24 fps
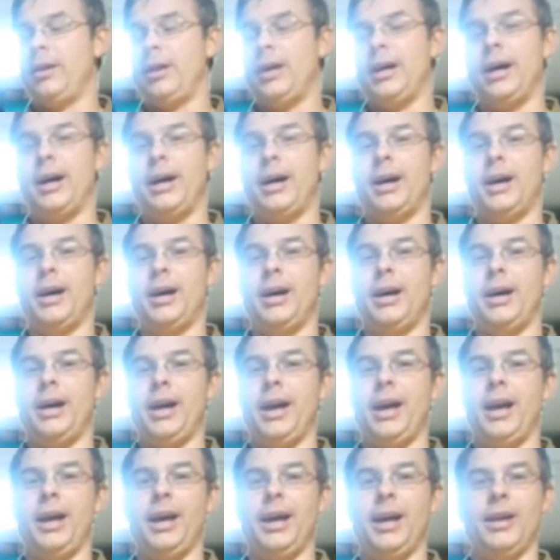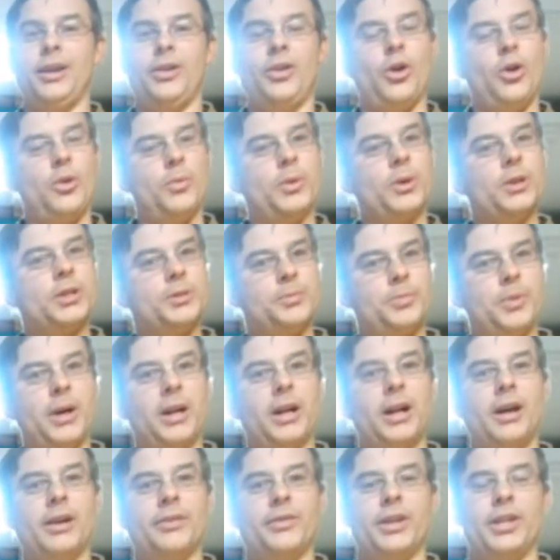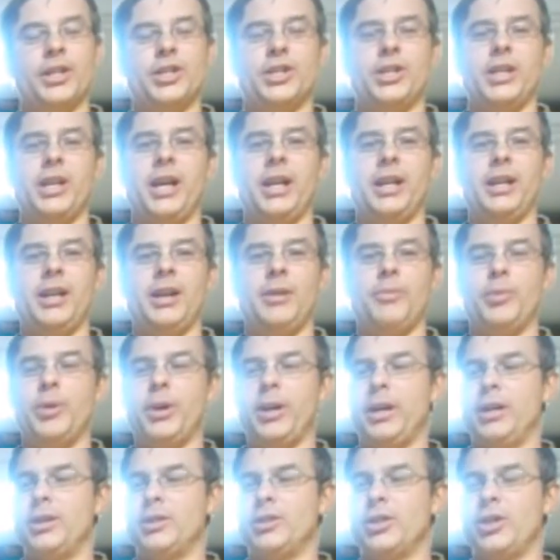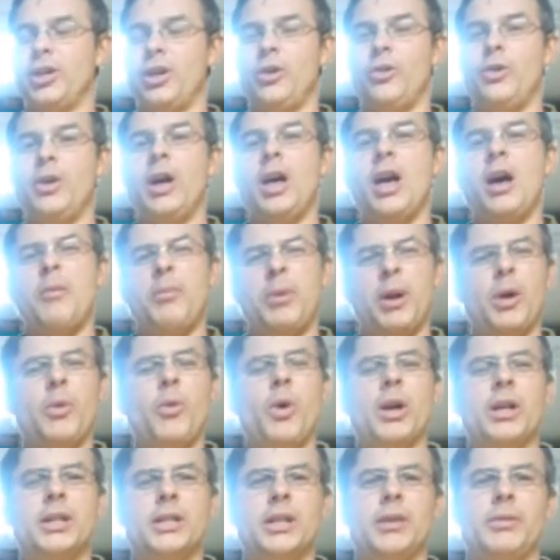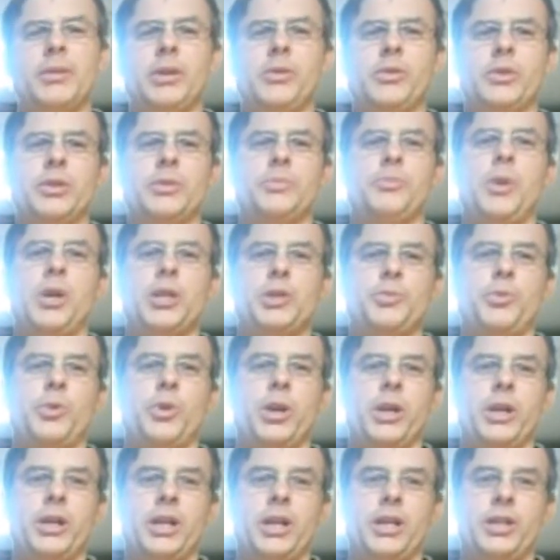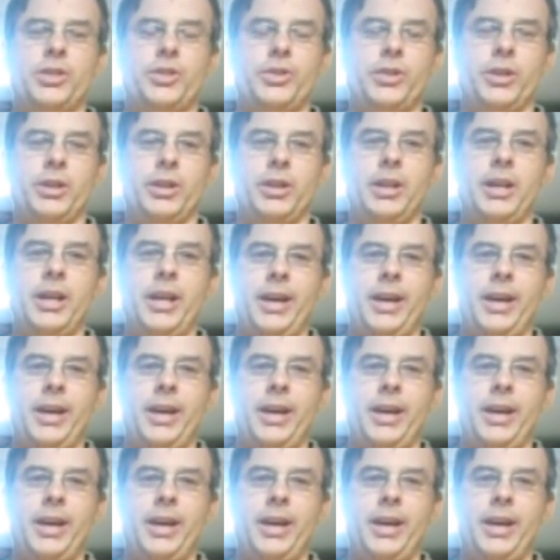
and Hobart spun off KitchenAid a number of years ago, but I wanted something that was much more industrial.